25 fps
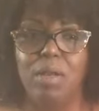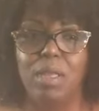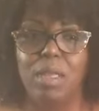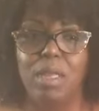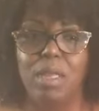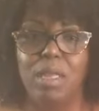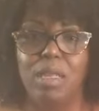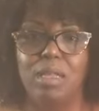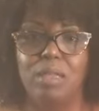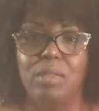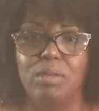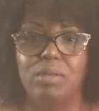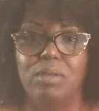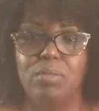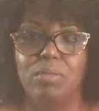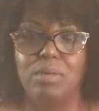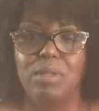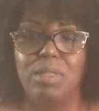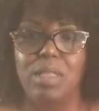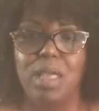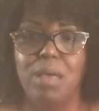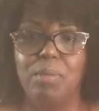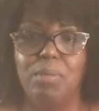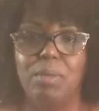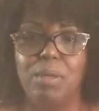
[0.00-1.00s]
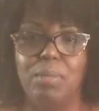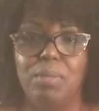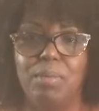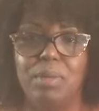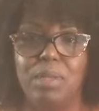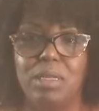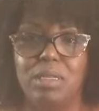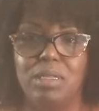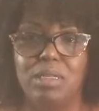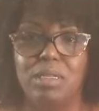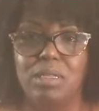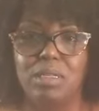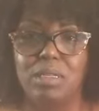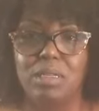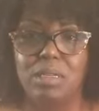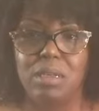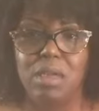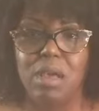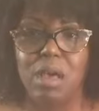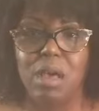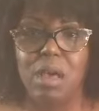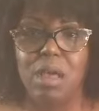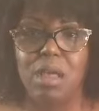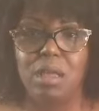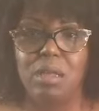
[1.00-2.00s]
and would that be pleasing to
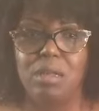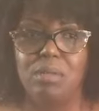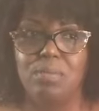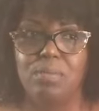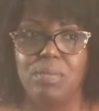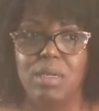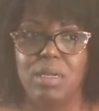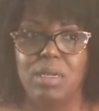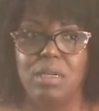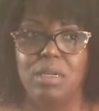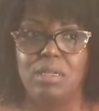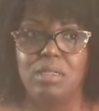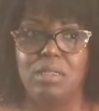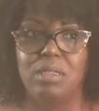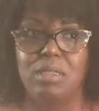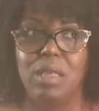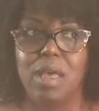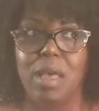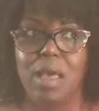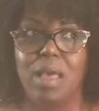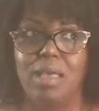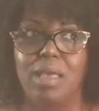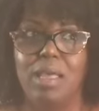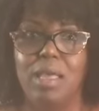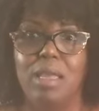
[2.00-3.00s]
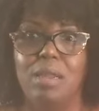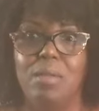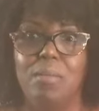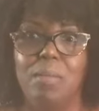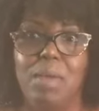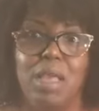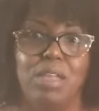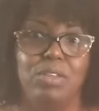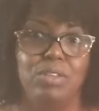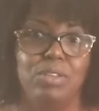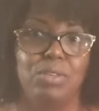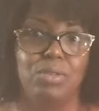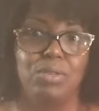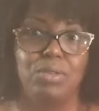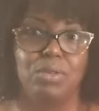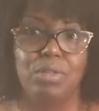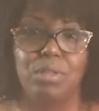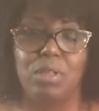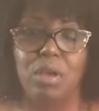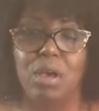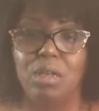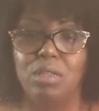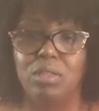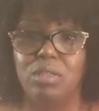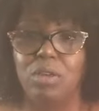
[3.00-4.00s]
God? Because I can't imagine your
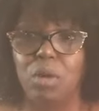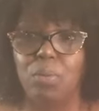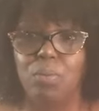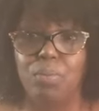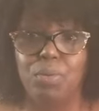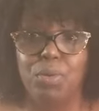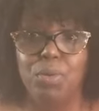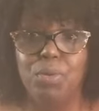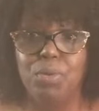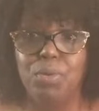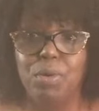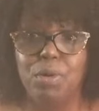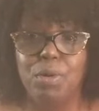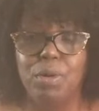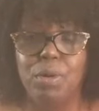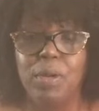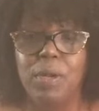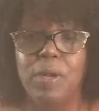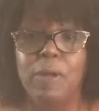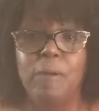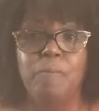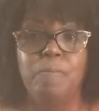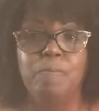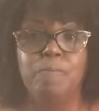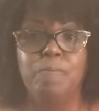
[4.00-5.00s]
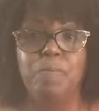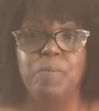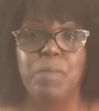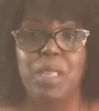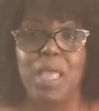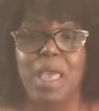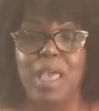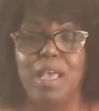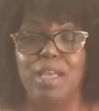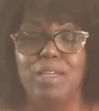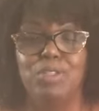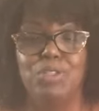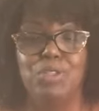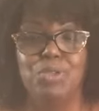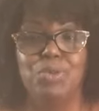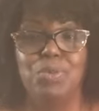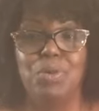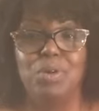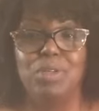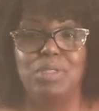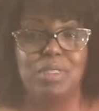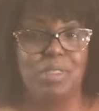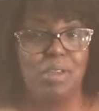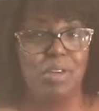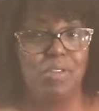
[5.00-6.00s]
thoughts are pure as you
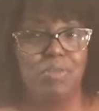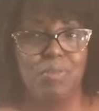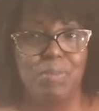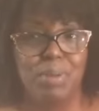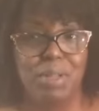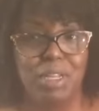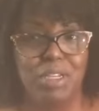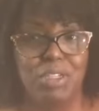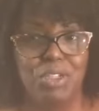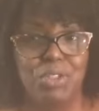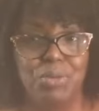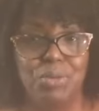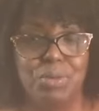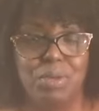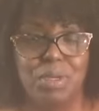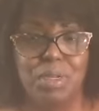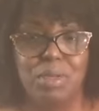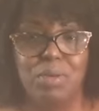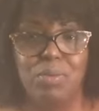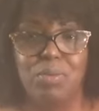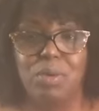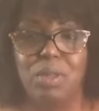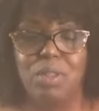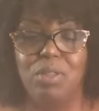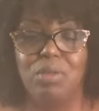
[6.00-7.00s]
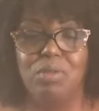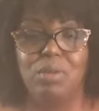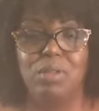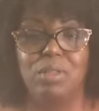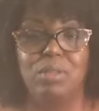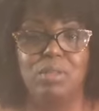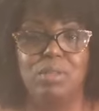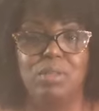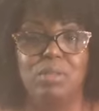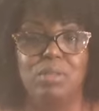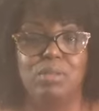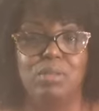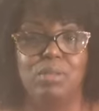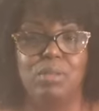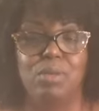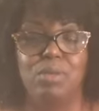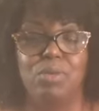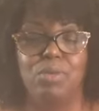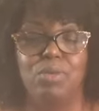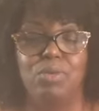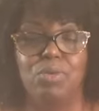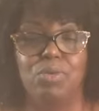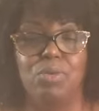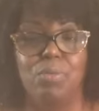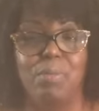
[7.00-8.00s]
are self-pleasuring, whether it's, you
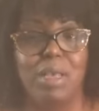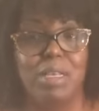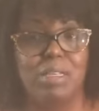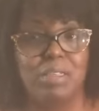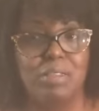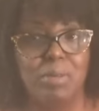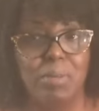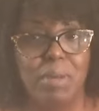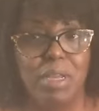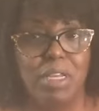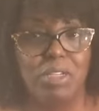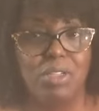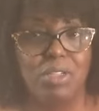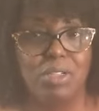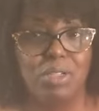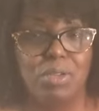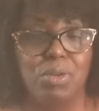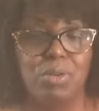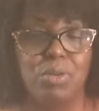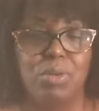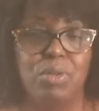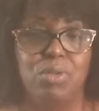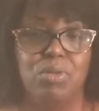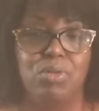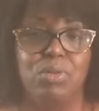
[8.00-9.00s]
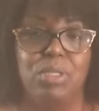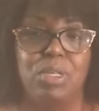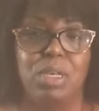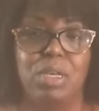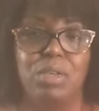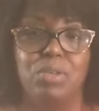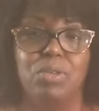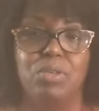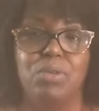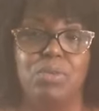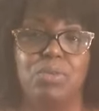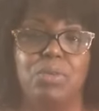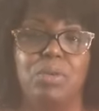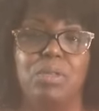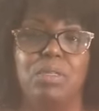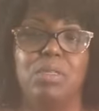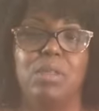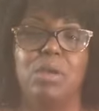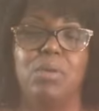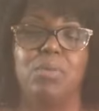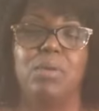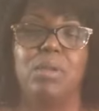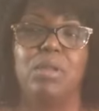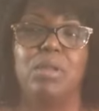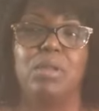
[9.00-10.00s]
know, through masturbation or through sex toys.
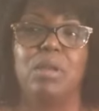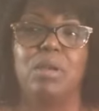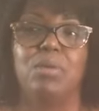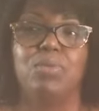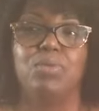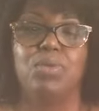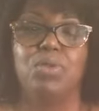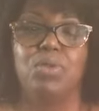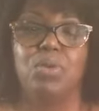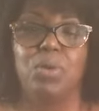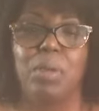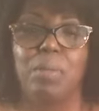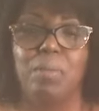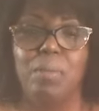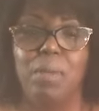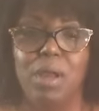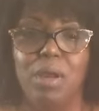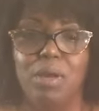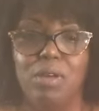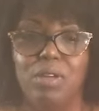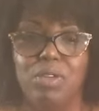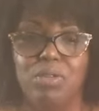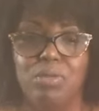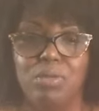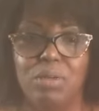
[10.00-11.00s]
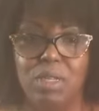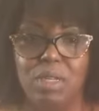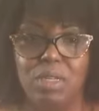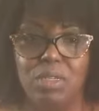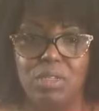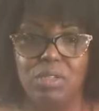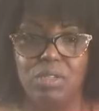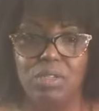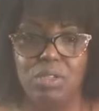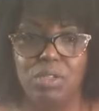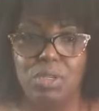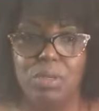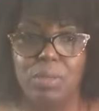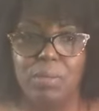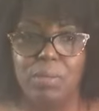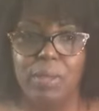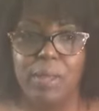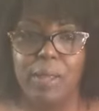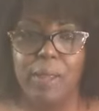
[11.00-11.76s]
Now, when it comes to a marriage relationship,